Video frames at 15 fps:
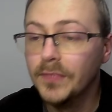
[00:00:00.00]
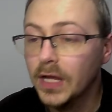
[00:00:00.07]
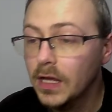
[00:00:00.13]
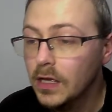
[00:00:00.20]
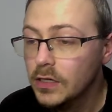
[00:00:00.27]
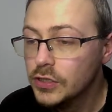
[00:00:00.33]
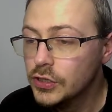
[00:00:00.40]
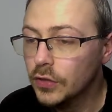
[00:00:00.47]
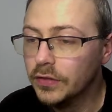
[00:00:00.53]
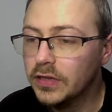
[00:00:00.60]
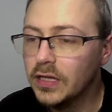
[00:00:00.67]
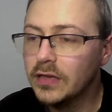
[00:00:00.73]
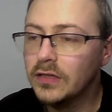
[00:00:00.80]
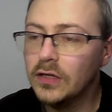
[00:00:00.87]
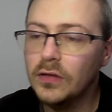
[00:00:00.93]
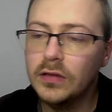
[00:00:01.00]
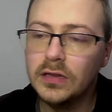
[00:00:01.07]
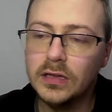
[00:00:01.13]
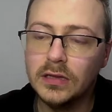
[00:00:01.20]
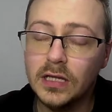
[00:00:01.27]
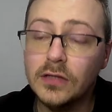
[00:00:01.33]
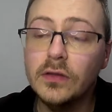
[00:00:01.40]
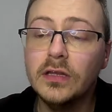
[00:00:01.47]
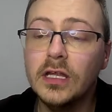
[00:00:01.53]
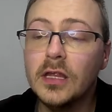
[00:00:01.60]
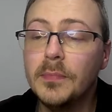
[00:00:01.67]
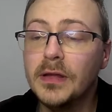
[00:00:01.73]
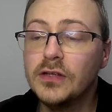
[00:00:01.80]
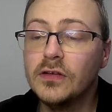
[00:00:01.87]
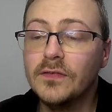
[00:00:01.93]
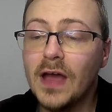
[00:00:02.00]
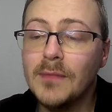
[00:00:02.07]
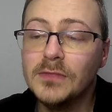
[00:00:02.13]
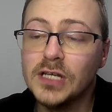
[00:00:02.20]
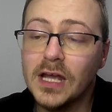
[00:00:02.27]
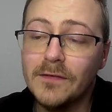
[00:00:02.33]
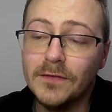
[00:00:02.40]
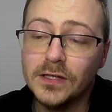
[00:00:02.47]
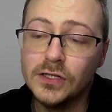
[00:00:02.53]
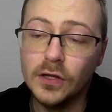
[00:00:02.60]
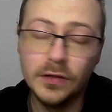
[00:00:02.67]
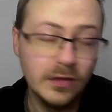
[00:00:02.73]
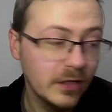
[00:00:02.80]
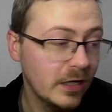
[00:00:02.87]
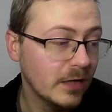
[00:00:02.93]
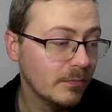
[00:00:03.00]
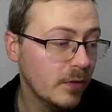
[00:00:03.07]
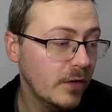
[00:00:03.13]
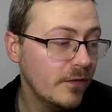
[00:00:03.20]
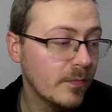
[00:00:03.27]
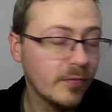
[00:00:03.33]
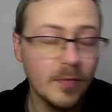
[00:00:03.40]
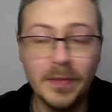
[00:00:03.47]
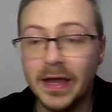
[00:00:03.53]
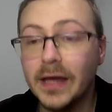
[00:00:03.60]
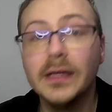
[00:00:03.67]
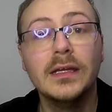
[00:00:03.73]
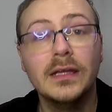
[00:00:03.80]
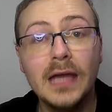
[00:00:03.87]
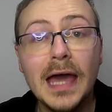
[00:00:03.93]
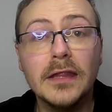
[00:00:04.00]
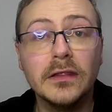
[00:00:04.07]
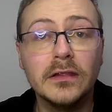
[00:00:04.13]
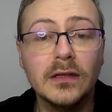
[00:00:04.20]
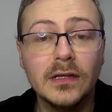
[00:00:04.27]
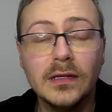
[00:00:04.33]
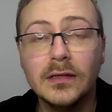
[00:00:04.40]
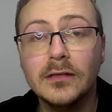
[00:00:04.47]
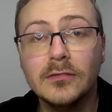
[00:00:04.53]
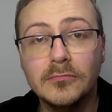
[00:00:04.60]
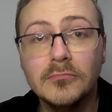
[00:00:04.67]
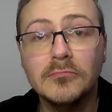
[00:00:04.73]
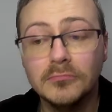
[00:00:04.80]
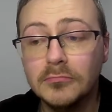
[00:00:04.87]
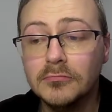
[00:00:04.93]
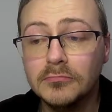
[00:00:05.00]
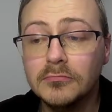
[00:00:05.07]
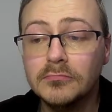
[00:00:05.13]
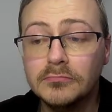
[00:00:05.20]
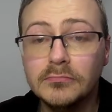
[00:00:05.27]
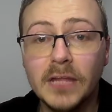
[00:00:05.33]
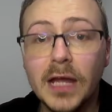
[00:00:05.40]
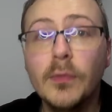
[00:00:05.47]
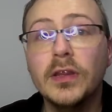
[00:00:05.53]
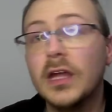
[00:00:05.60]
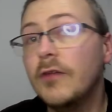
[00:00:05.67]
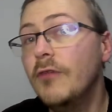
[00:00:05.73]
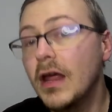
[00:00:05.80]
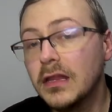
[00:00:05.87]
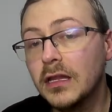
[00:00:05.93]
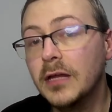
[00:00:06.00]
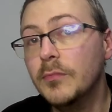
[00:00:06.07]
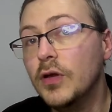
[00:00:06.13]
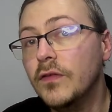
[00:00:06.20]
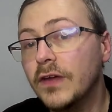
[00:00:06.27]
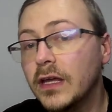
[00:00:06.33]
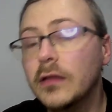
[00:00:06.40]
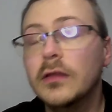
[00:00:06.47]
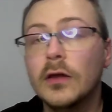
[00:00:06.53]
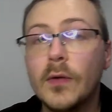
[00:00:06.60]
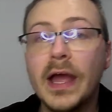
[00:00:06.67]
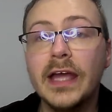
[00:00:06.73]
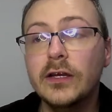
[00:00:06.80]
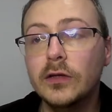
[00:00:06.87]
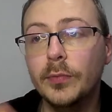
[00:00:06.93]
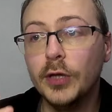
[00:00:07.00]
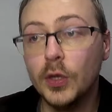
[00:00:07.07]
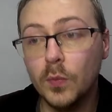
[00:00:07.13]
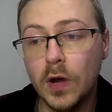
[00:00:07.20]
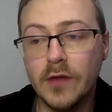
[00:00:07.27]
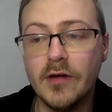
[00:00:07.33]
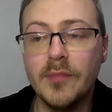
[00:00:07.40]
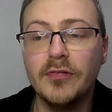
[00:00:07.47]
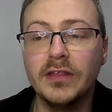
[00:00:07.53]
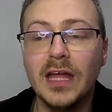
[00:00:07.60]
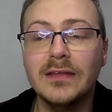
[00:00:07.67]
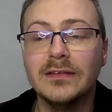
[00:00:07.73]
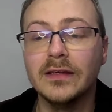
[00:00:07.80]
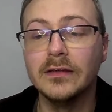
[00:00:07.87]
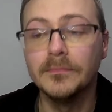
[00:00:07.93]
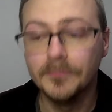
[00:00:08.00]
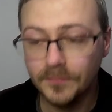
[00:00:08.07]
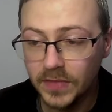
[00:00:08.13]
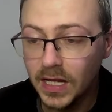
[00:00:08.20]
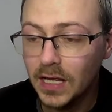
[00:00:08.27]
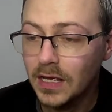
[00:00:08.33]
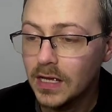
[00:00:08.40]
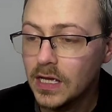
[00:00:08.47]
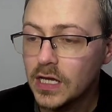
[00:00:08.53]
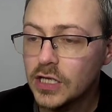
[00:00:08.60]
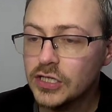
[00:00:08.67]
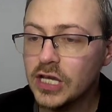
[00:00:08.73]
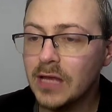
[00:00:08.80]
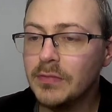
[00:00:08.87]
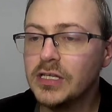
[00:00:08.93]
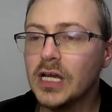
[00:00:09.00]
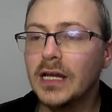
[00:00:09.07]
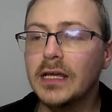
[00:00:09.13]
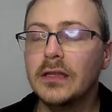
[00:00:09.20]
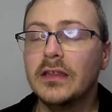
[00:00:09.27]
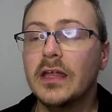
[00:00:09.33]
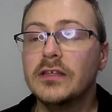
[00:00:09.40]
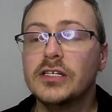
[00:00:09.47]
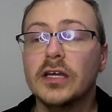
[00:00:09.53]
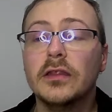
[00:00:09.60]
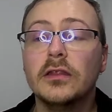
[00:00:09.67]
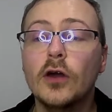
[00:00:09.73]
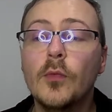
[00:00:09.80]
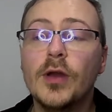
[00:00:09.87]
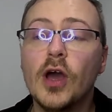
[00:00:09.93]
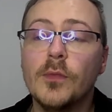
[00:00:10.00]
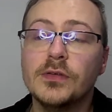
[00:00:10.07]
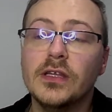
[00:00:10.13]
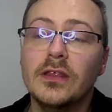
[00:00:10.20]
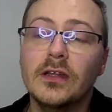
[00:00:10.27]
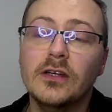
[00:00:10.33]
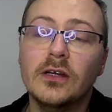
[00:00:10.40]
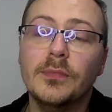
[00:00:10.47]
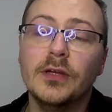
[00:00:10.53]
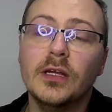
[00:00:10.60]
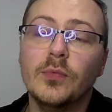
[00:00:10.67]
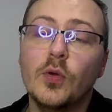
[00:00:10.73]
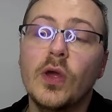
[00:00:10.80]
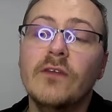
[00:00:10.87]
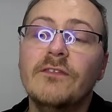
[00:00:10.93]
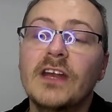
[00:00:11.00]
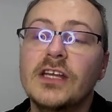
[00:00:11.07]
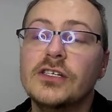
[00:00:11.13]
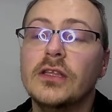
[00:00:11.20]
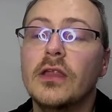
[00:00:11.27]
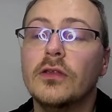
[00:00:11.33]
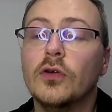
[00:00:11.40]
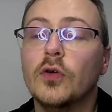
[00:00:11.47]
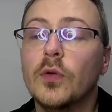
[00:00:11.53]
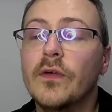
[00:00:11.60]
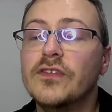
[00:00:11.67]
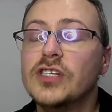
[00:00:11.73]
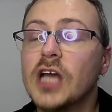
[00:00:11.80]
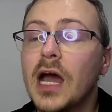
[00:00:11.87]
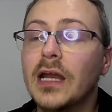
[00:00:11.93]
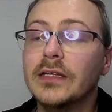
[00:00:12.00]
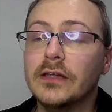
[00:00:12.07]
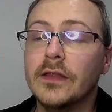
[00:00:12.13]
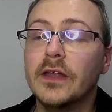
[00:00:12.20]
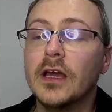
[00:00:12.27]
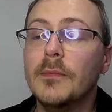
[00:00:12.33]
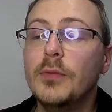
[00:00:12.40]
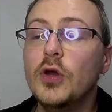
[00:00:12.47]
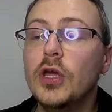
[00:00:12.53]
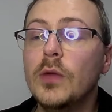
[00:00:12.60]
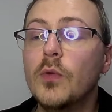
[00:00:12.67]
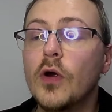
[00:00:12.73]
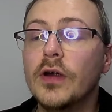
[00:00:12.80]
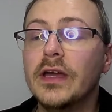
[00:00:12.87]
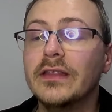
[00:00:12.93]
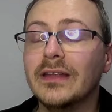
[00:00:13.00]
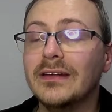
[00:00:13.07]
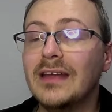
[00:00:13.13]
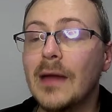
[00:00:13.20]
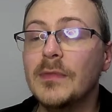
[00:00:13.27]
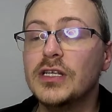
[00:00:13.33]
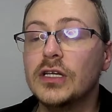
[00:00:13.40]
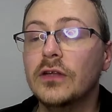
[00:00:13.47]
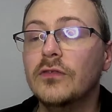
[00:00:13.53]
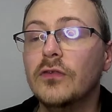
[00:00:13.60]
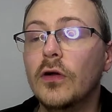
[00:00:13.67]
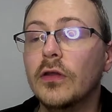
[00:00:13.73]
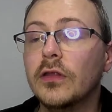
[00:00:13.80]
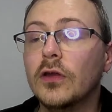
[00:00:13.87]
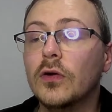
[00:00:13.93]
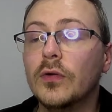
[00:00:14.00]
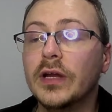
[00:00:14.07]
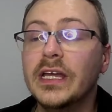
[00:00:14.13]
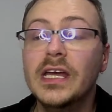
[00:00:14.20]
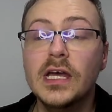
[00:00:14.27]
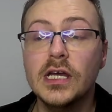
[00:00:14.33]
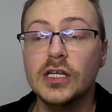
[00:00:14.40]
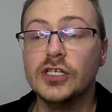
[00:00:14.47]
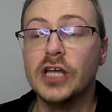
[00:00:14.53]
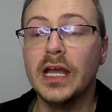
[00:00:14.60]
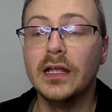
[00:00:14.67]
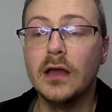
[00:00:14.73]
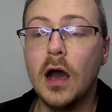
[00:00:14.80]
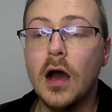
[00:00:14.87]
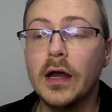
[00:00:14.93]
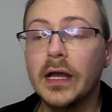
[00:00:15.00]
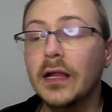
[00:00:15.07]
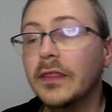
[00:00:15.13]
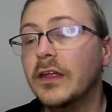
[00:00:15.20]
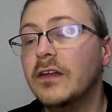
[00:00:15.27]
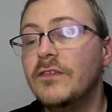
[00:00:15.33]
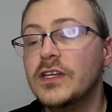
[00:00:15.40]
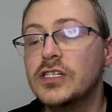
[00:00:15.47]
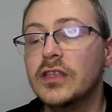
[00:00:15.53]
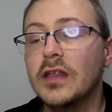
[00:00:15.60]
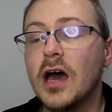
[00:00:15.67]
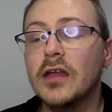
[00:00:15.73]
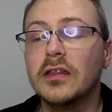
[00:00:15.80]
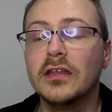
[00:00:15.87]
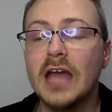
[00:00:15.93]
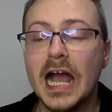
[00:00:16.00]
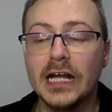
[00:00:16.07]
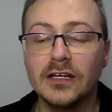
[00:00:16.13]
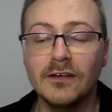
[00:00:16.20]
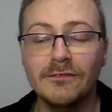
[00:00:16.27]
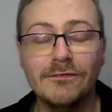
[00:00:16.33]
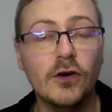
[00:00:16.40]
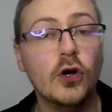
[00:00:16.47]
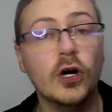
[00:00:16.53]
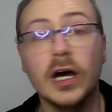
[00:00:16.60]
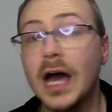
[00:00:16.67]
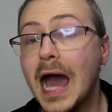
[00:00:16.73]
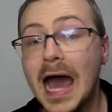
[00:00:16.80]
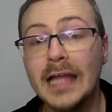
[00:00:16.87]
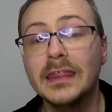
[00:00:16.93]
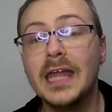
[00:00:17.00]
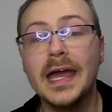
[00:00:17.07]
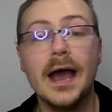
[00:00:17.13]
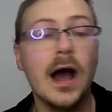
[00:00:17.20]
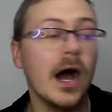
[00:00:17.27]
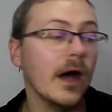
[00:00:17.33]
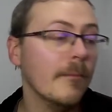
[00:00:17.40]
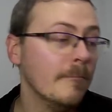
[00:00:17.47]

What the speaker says: Sean says, did you see the picture of MJF at John Cena's movie premiere? Yes. It was a wrestling movie, so AEW were represented. James Shelley says she has so many options in WWE, finishing the story with Charlotte, the Kabuki Warriors, Damage Control story, Jade Cargill. The divisions are stacked for her, and they are.